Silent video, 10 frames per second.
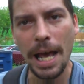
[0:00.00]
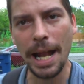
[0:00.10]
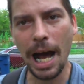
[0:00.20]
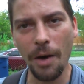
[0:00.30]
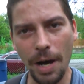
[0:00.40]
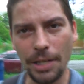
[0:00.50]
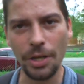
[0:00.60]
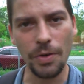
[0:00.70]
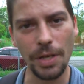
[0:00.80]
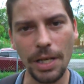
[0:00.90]
And how I
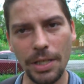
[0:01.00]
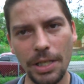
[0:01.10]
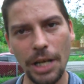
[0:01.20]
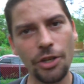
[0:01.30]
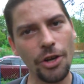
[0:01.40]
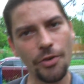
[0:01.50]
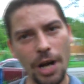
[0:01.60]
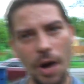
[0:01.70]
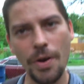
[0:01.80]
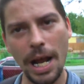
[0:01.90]
do this is I turn
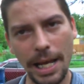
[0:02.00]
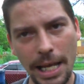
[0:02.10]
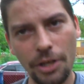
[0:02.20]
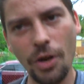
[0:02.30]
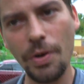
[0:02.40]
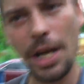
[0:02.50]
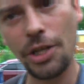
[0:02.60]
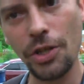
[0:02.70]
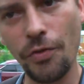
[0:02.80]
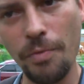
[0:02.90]
around and I get
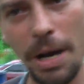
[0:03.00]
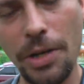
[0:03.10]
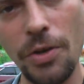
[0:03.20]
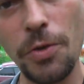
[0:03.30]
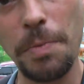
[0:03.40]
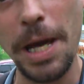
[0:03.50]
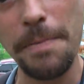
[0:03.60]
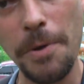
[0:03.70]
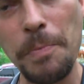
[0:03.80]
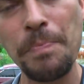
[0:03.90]
donations for my
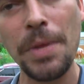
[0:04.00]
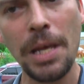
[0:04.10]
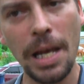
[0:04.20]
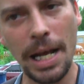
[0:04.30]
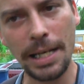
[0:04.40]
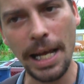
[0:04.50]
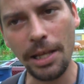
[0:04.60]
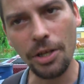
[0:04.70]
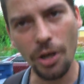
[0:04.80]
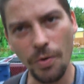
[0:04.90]
newspaper, and I
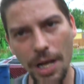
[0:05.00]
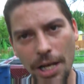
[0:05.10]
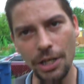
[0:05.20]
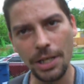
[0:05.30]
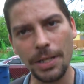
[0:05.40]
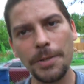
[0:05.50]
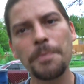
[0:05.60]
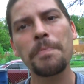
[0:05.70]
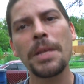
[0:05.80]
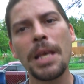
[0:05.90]
take the
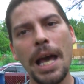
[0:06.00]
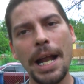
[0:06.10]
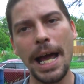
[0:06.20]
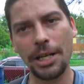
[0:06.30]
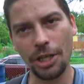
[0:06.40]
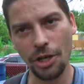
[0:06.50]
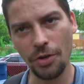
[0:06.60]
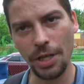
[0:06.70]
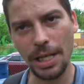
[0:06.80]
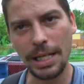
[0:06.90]
donations and I actually
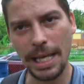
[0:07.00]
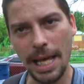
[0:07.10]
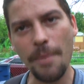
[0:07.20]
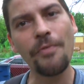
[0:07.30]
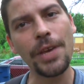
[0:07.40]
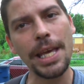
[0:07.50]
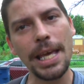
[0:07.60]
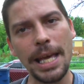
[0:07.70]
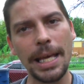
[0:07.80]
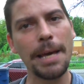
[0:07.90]
go to the
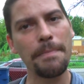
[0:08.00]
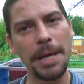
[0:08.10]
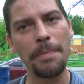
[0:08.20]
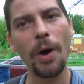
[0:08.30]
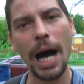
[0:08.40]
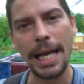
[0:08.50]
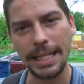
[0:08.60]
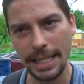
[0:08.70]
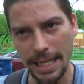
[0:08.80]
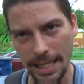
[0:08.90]
DMV and get people
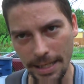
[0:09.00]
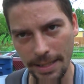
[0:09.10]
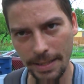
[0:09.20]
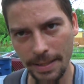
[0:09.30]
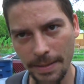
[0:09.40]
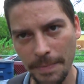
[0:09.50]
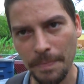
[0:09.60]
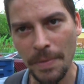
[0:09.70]
IDs.